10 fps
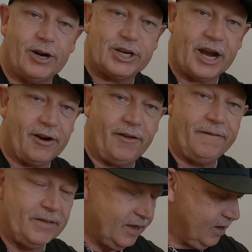to our
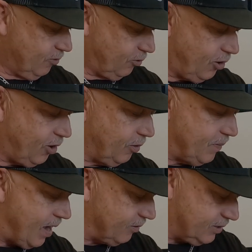channel. We're all
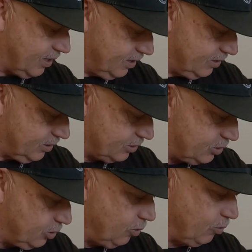about
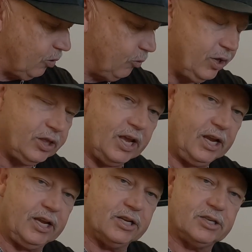just doing what we
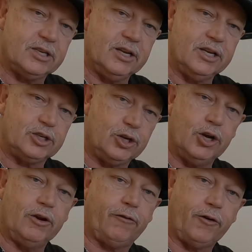think is
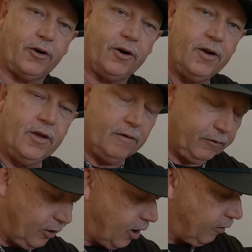good for
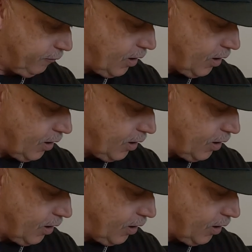our